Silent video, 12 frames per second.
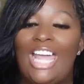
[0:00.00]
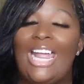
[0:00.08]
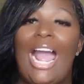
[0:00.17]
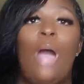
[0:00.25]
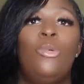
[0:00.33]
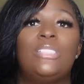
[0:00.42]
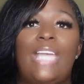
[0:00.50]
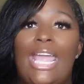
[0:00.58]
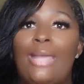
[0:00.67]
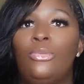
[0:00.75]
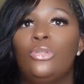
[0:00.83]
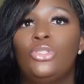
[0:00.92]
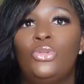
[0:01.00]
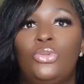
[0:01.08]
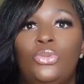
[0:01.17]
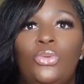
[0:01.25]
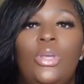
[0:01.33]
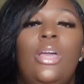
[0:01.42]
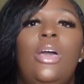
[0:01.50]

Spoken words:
I was able to